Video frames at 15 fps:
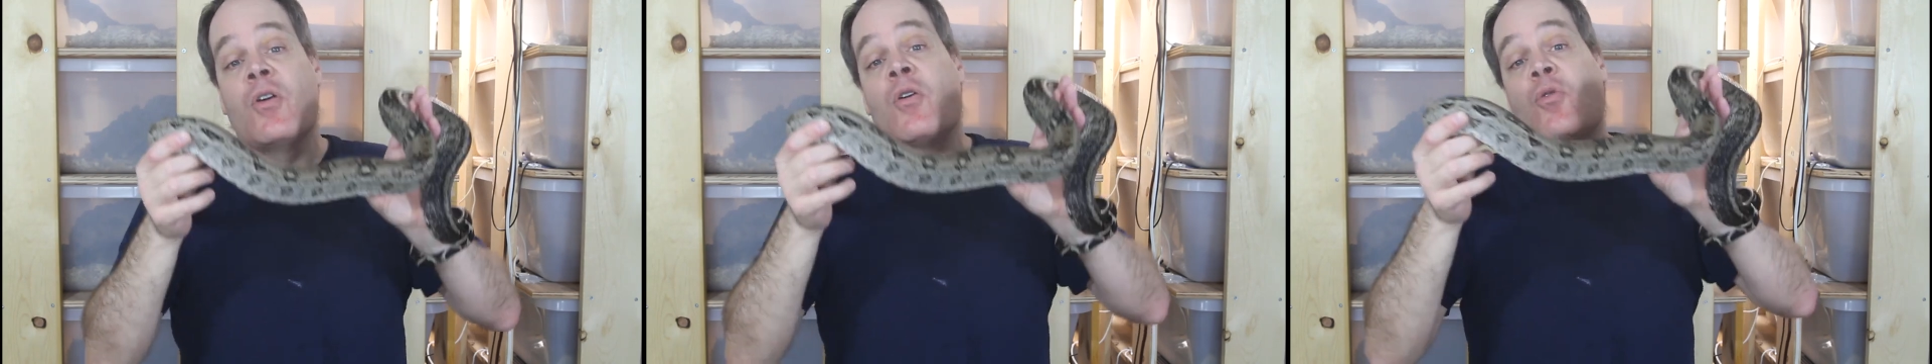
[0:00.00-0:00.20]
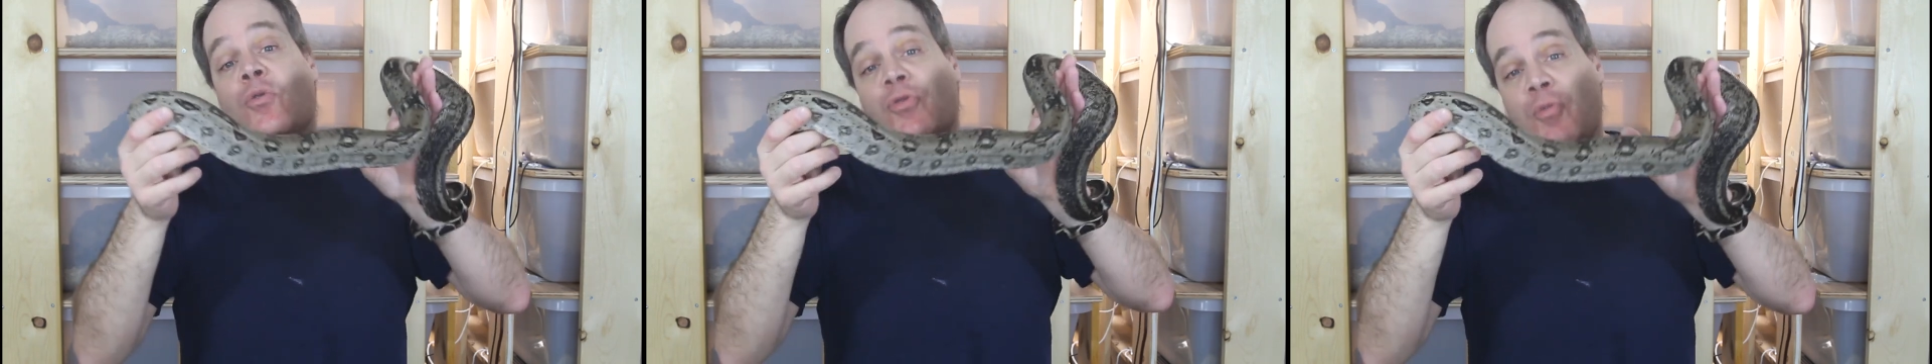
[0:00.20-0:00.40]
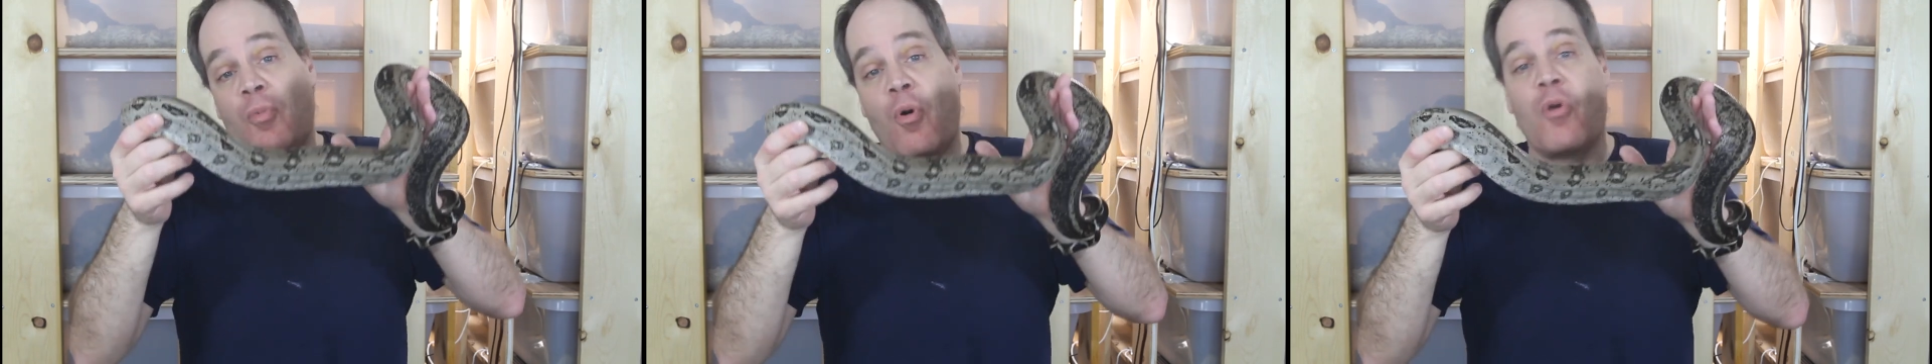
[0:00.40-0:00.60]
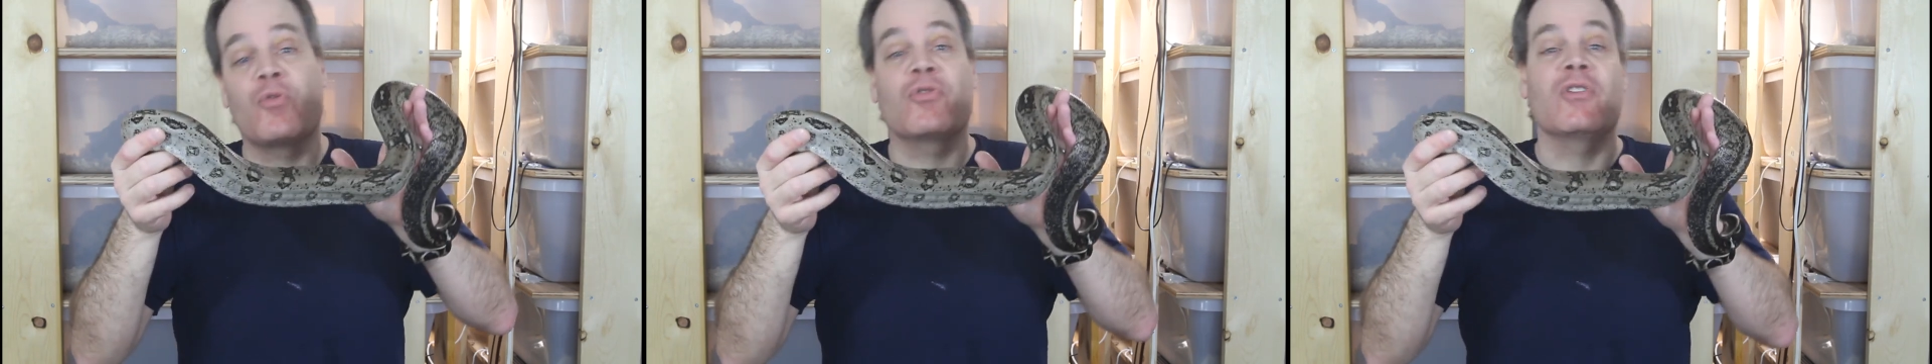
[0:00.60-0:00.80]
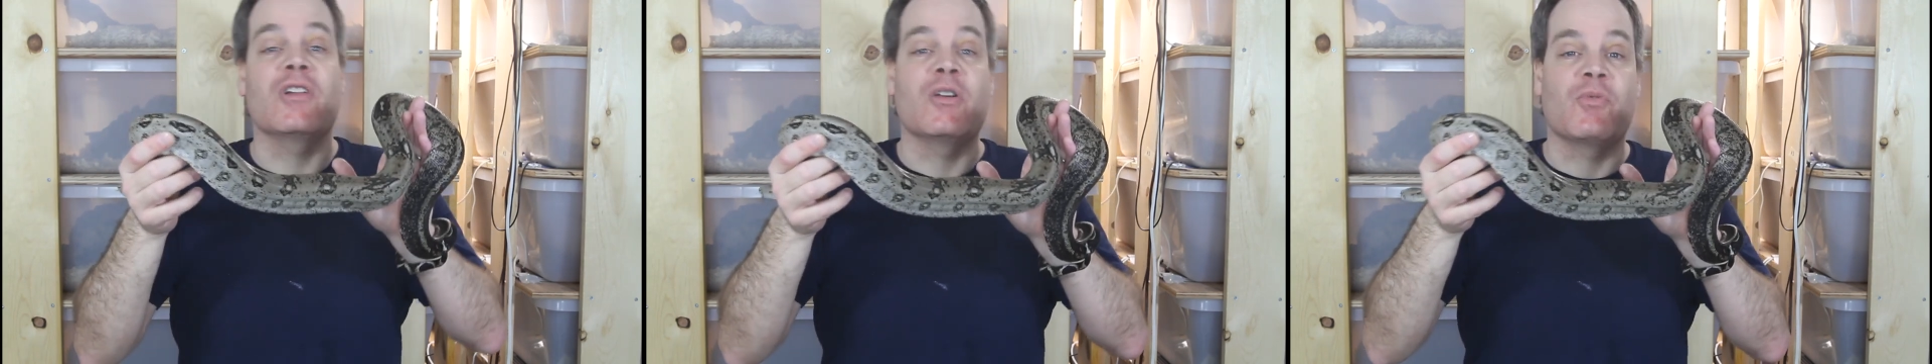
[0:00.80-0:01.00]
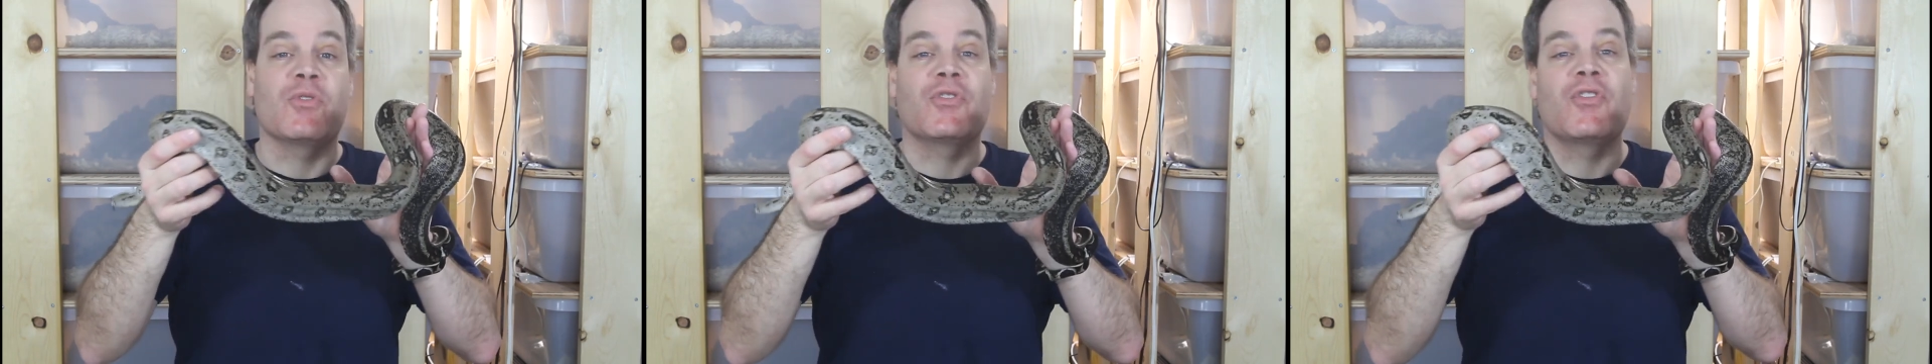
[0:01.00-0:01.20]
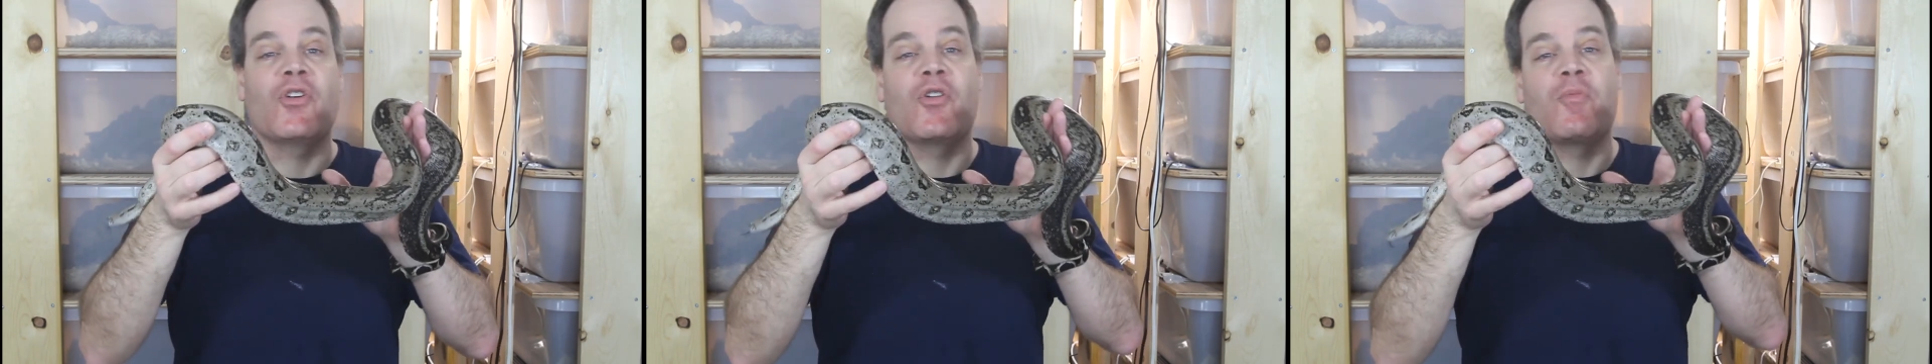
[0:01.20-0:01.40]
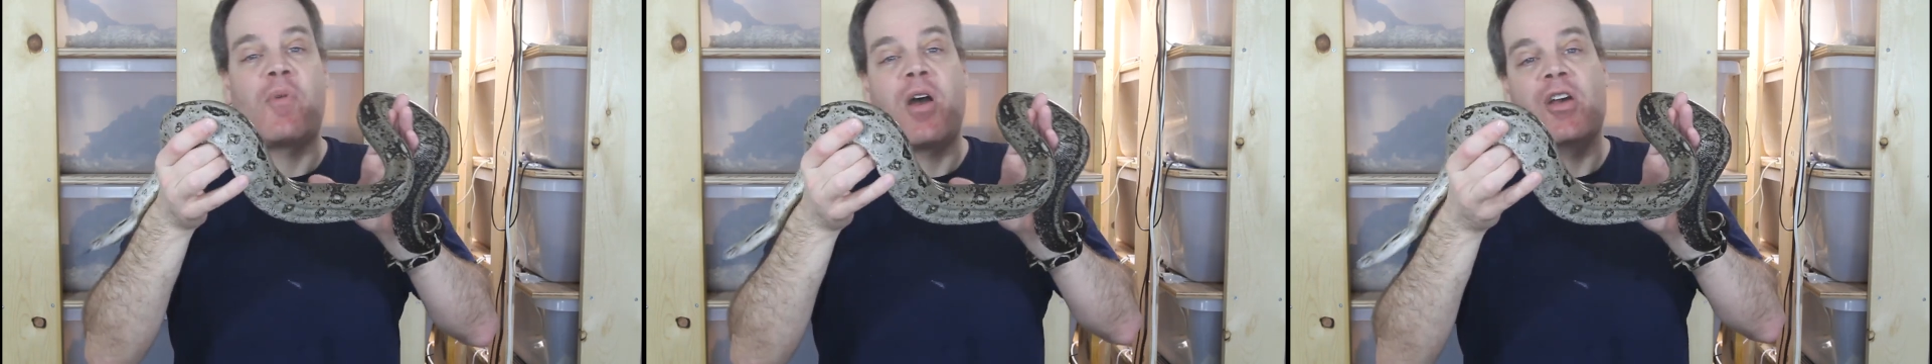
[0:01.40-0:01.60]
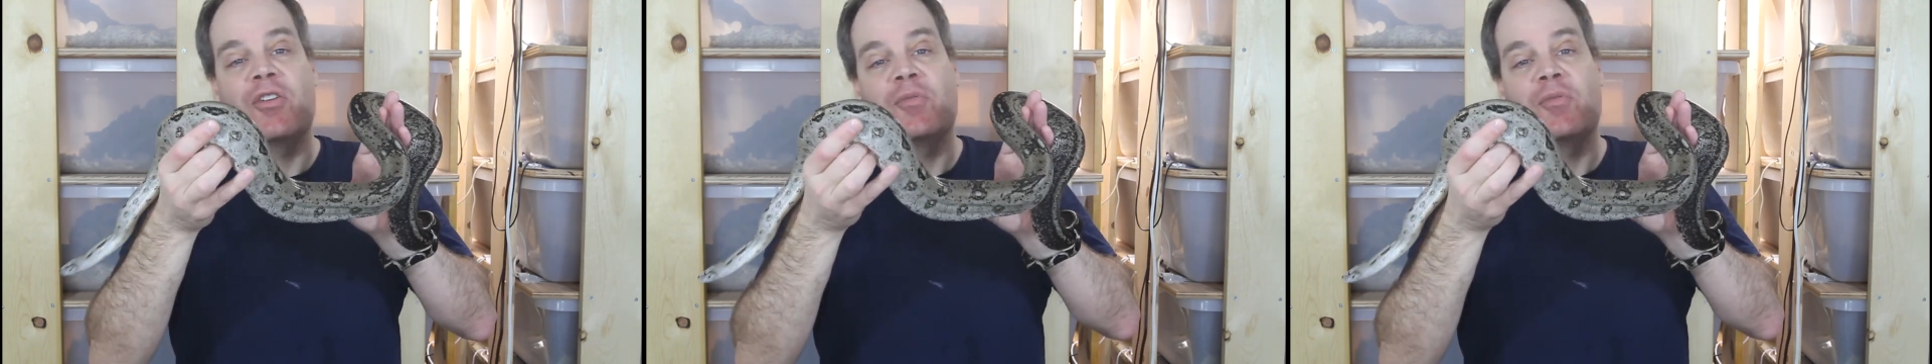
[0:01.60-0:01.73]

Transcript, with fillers: who supposedly was killed by